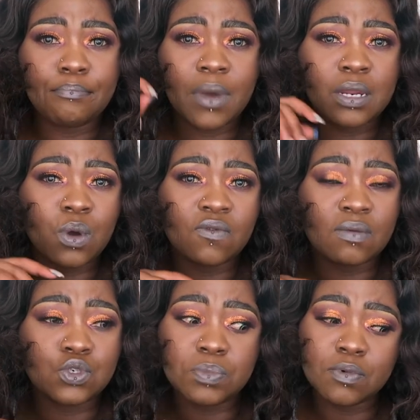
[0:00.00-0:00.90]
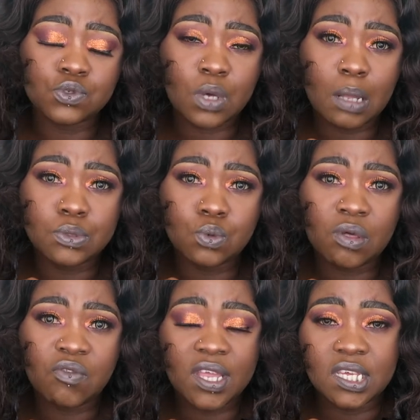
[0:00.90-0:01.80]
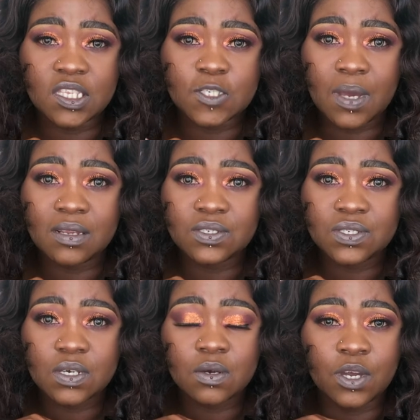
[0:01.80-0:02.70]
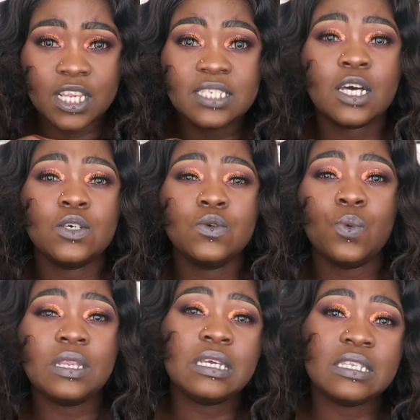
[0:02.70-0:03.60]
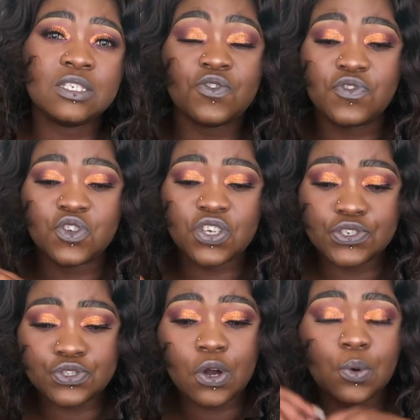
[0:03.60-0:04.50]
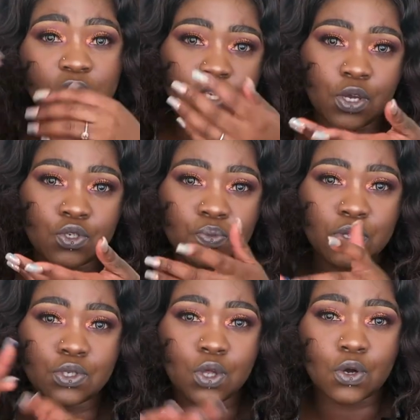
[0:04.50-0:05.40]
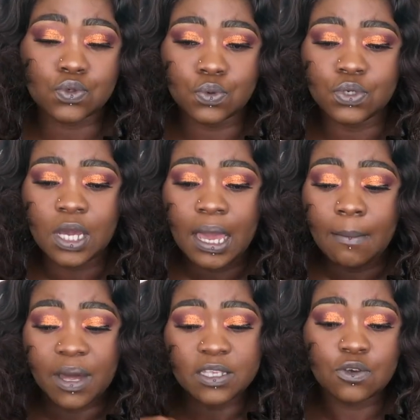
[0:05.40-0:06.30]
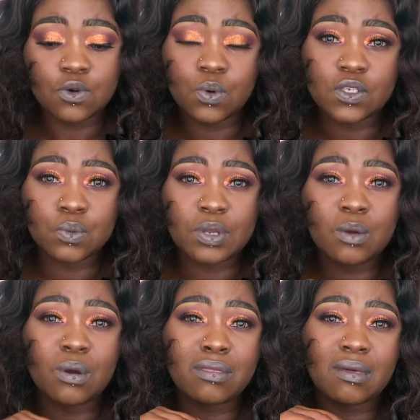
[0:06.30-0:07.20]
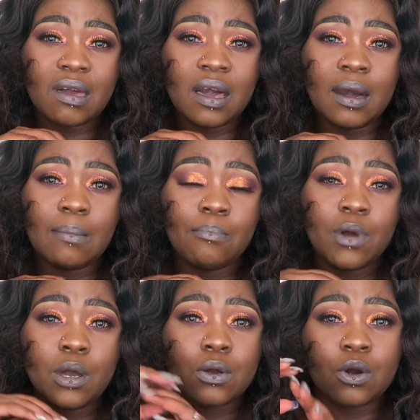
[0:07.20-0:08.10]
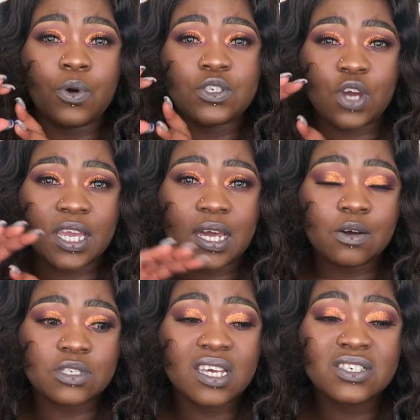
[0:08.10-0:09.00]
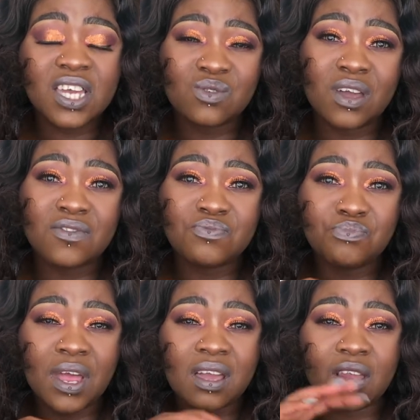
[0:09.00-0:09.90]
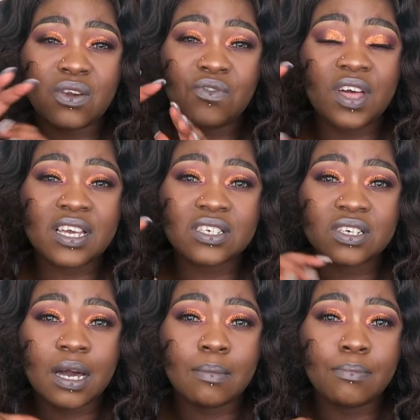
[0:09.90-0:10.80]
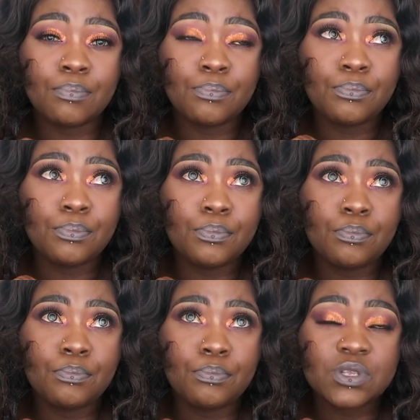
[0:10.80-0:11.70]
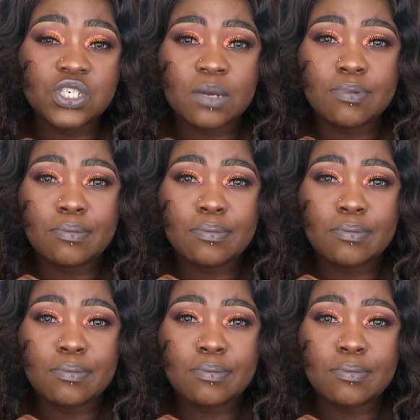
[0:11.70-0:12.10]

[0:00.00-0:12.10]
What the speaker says: And one of them should be able to help you with finding this palette, or at least tell you when it's not in stock, when it's going to be in stock soon. But it's a good one to play with. Go and try it out. Signature, I know you have like a lot of like cheap